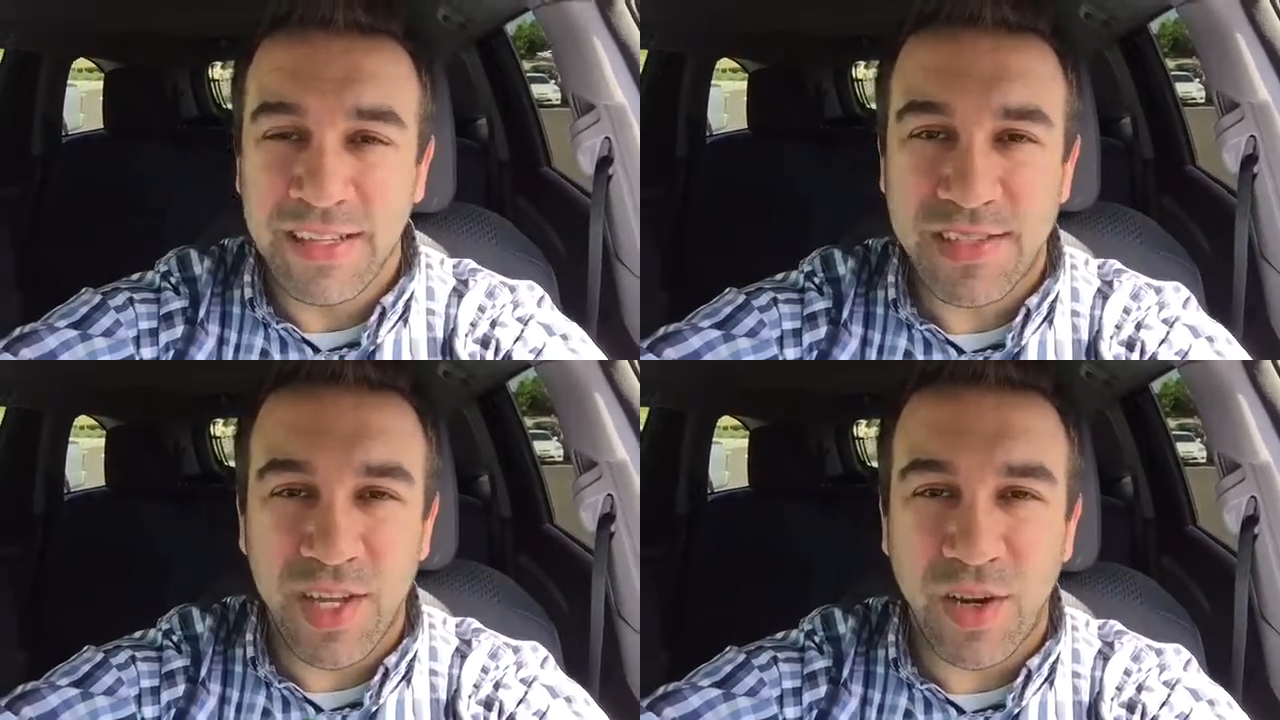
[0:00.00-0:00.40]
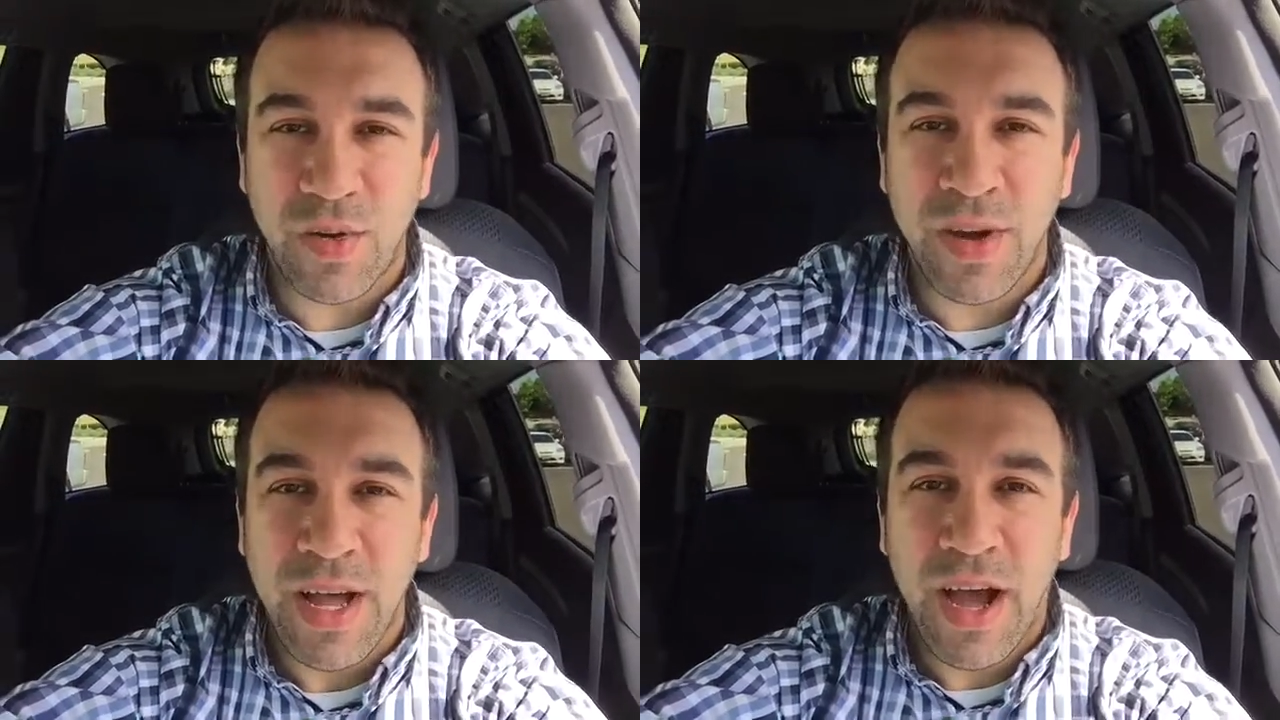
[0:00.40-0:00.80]

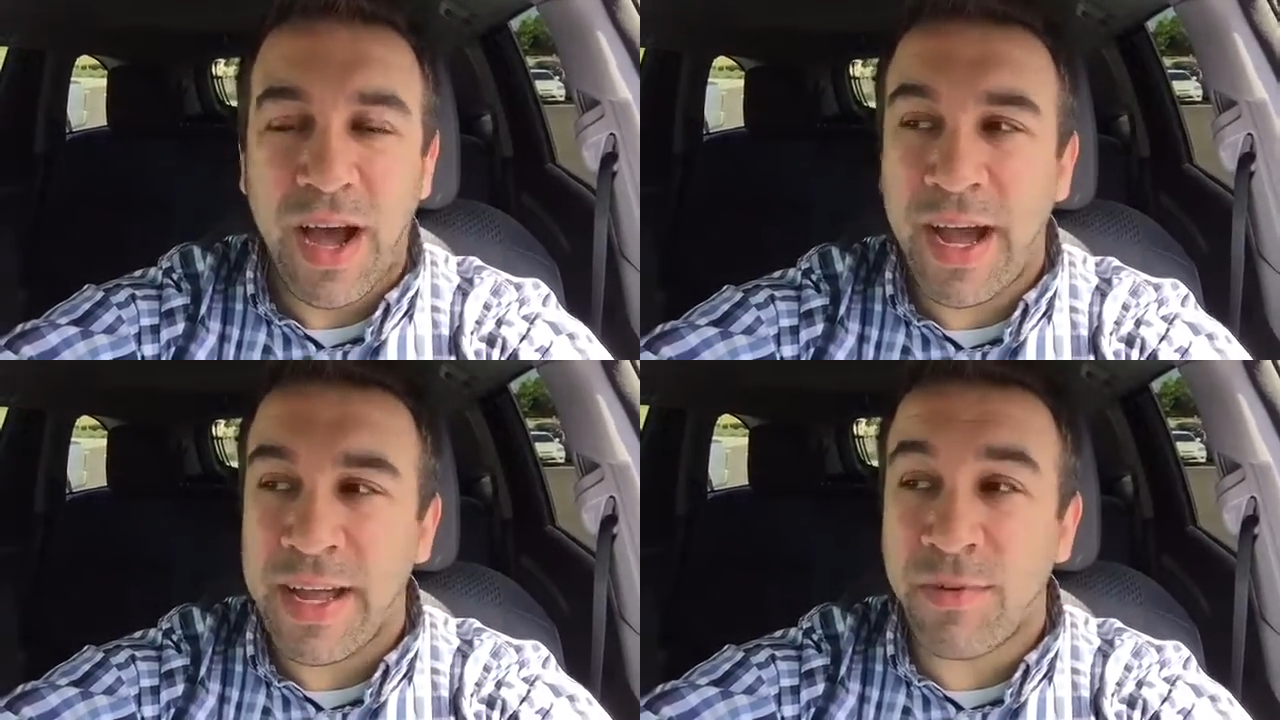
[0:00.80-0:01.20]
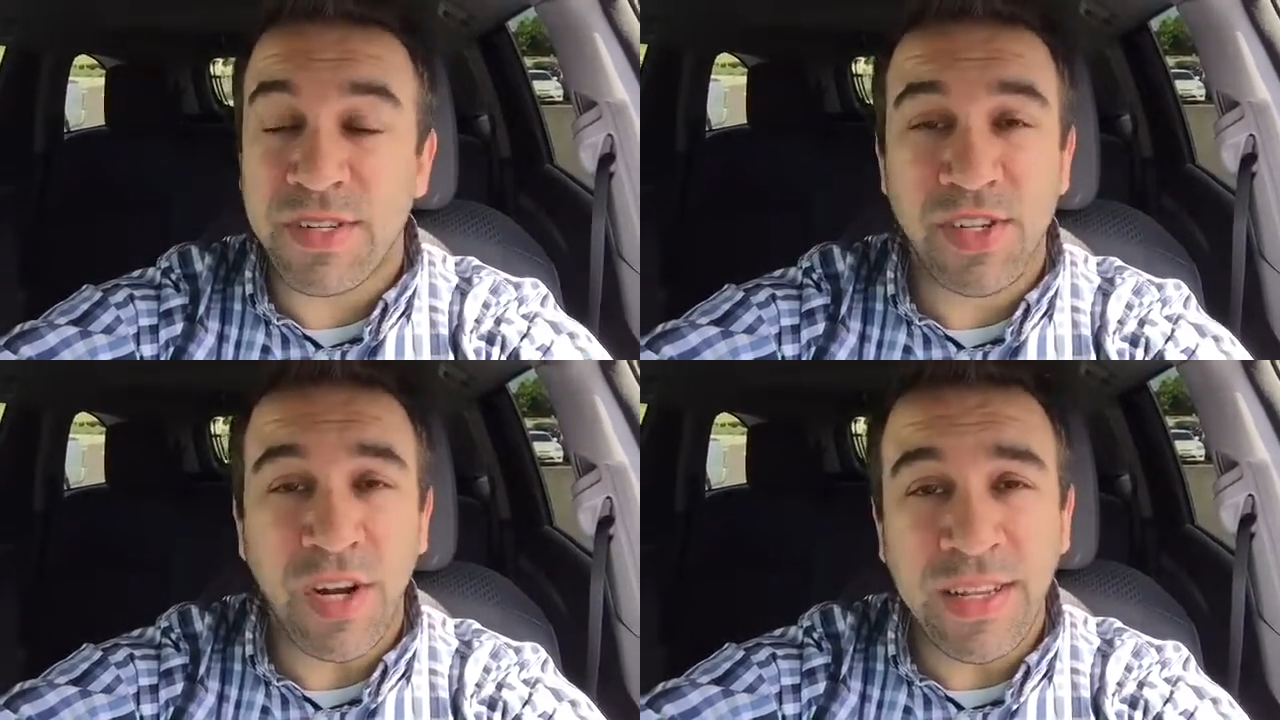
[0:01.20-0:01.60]
So I
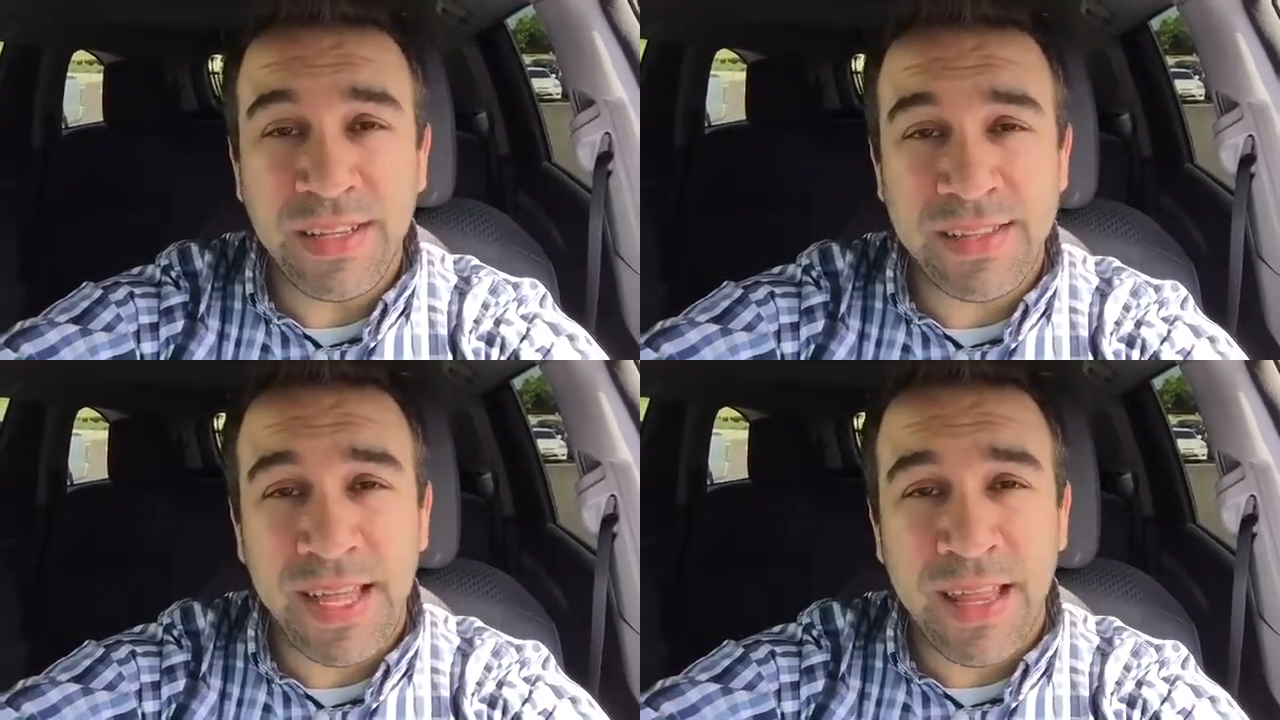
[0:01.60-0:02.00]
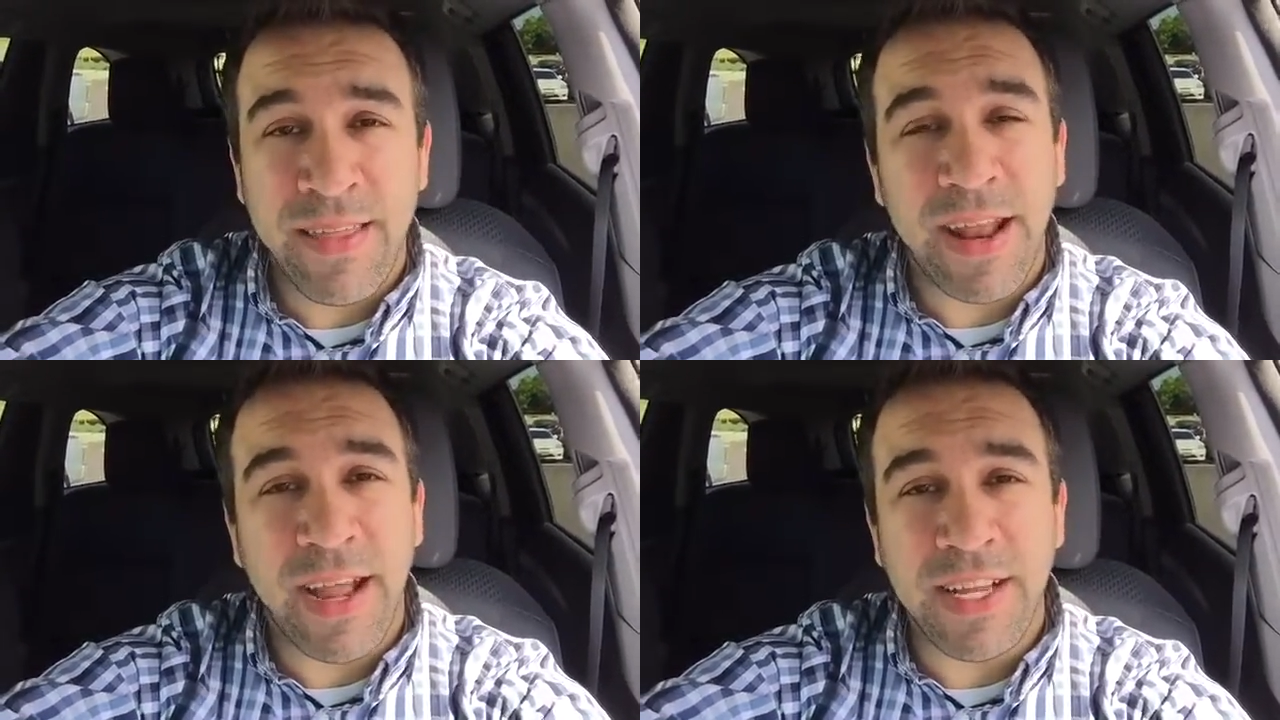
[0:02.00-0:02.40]
was starting to say
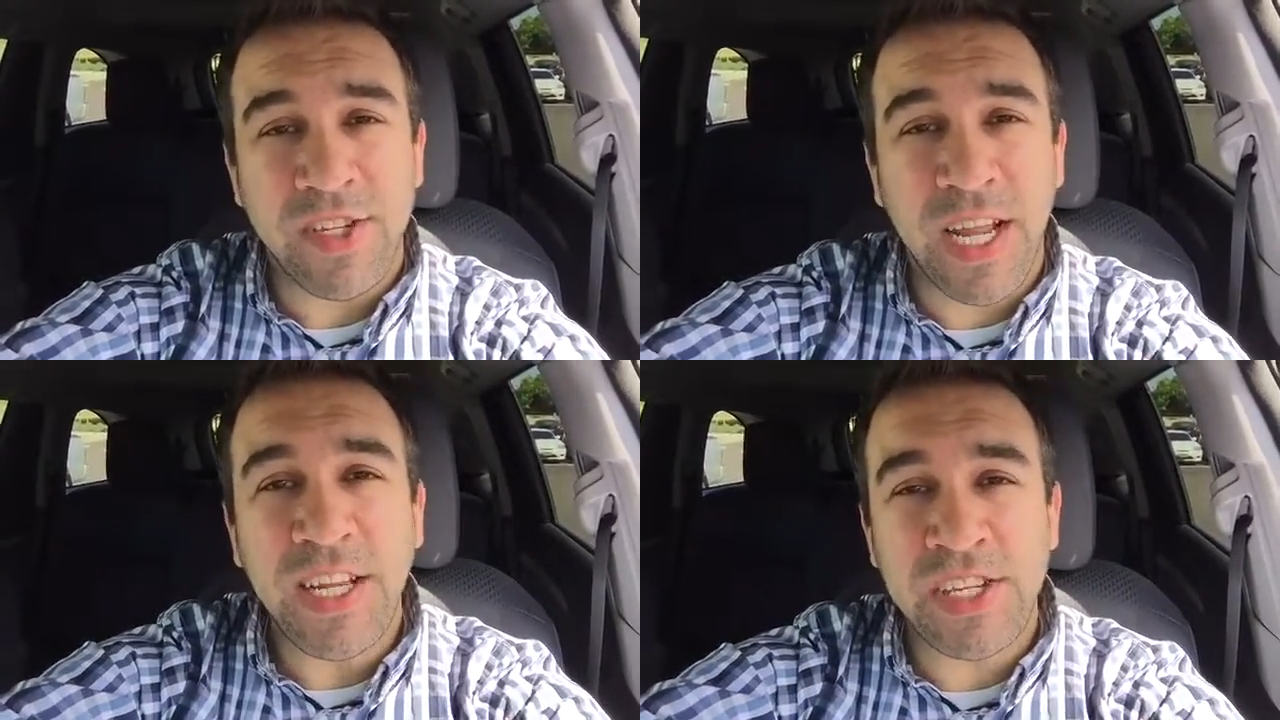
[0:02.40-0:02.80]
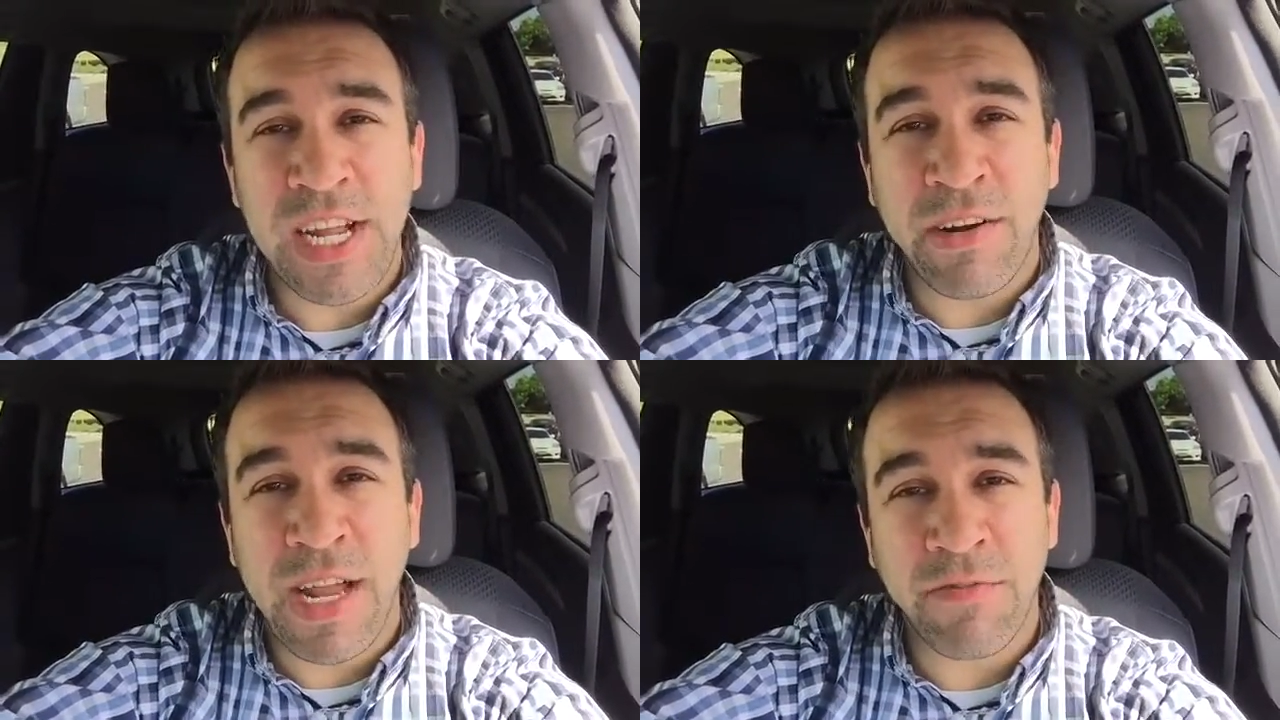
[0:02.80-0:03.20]
that I change
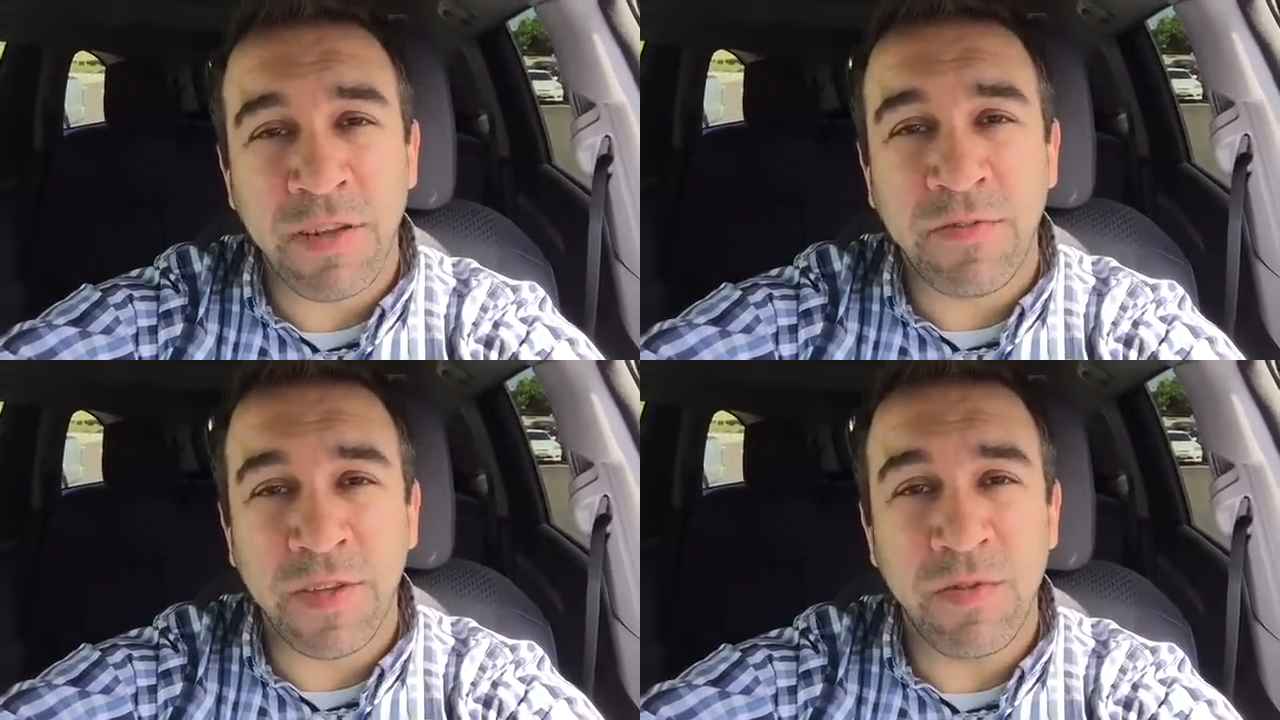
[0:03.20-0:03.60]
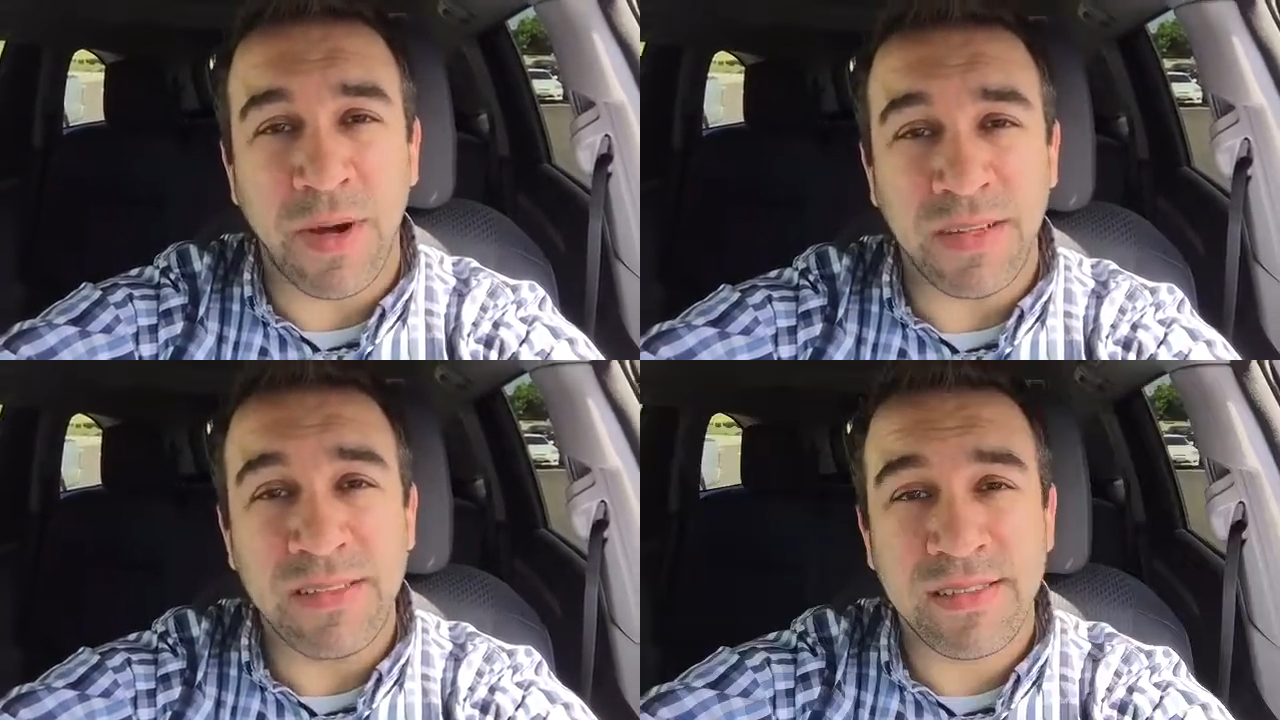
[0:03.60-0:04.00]
it out every few
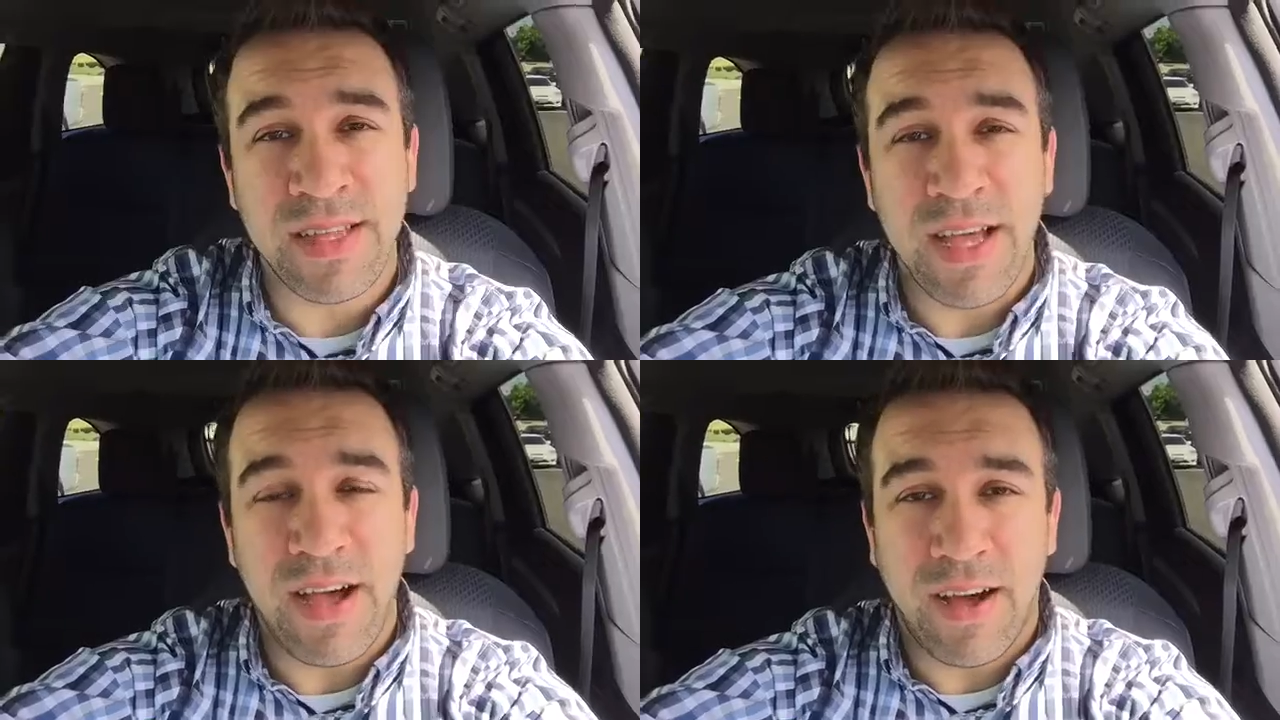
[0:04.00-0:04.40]
months.